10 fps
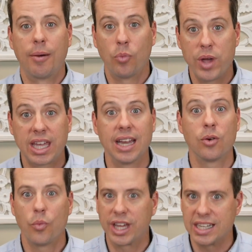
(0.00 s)
we
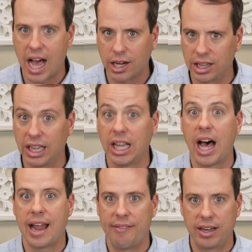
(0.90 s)
can knock a
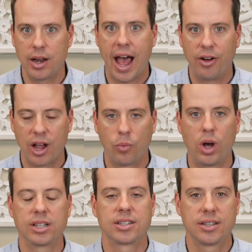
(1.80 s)
lot of it out at
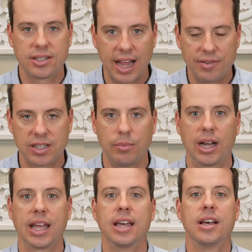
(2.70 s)
once, save some
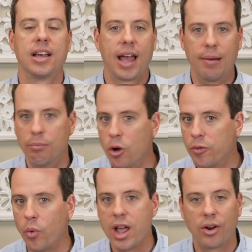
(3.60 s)
money, and
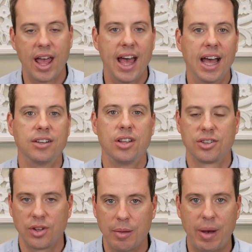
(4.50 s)
move way on ahead
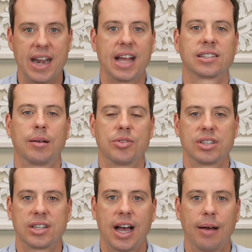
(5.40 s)
so that by next summer
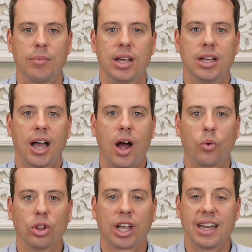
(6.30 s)
this time,
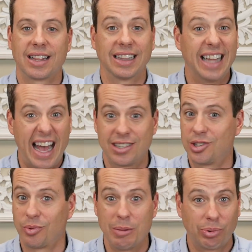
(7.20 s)
we're looking at the last
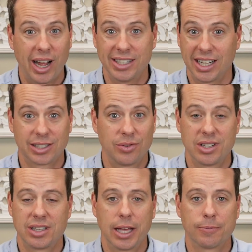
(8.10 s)
3 projects for
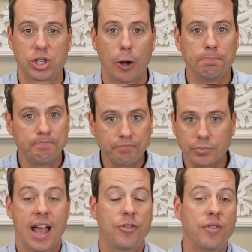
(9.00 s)
this thing. So
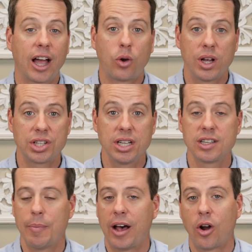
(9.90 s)
if you've got questions
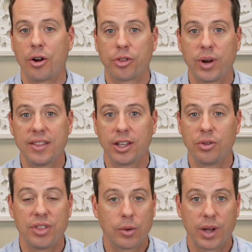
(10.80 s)
about R3 that you
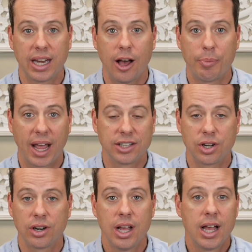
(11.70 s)
think we can help
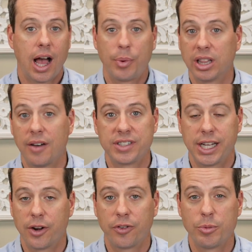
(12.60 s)
answer, we'd love to
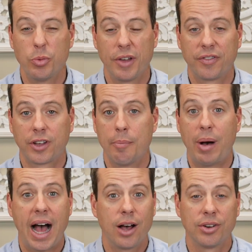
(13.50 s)
hear from you. We've
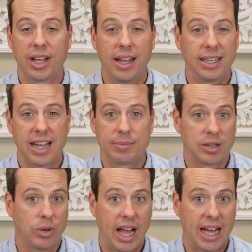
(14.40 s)
compiled, anytime
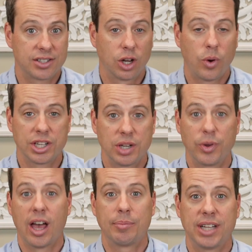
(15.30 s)
someone asks a question,
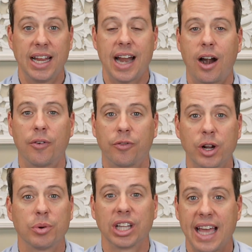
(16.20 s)
we update our
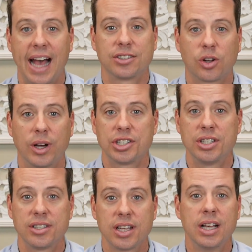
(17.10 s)
frequently asked
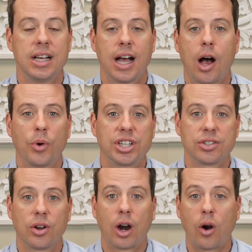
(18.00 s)
questions, which is
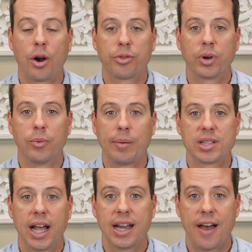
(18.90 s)
on our R3
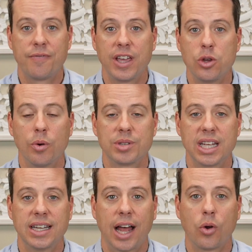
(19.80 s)
website,
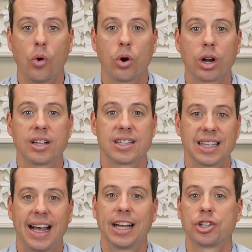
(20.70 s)

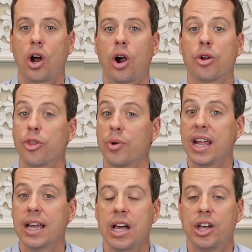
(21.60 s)

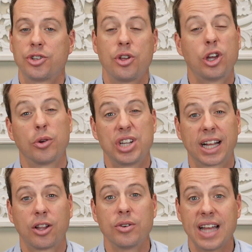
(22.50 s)
fbumc.org/R3. So you can go
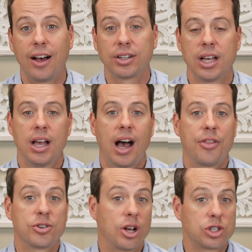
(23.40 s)
check those out.
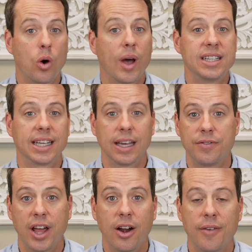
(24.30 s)
There's also a way to give
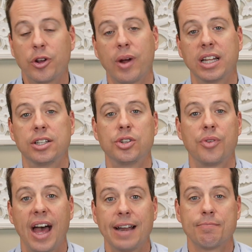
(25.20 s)
there if you're ready to do
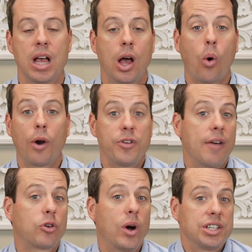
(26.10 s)
that. Or if you
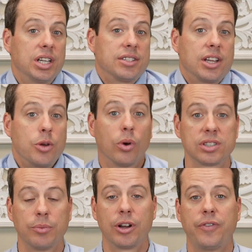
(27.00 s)
have questions and you want
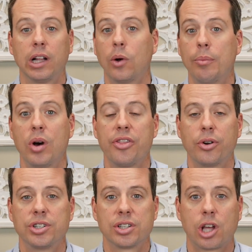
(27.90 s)
someone to follow up with, or
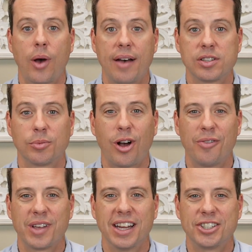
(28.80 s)
just go have some
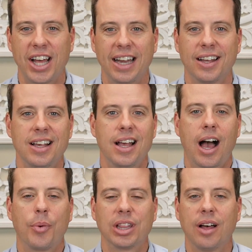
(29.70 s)
coffee and a chat,
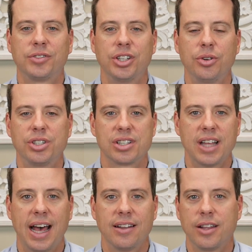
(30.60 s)
we'd love to do just
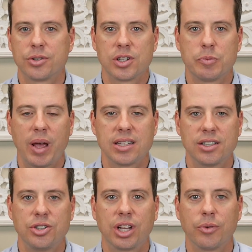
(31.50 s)
that. And there's a space
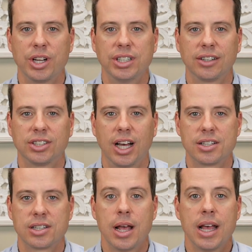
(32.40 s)
that you can reach out to
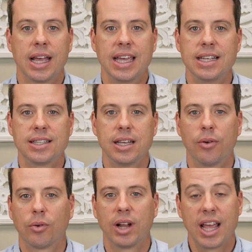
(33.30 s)
us
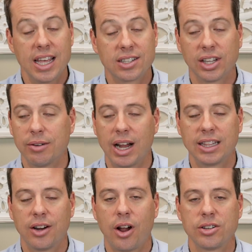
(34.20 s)
easily right
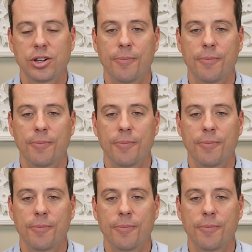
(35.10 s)
there also.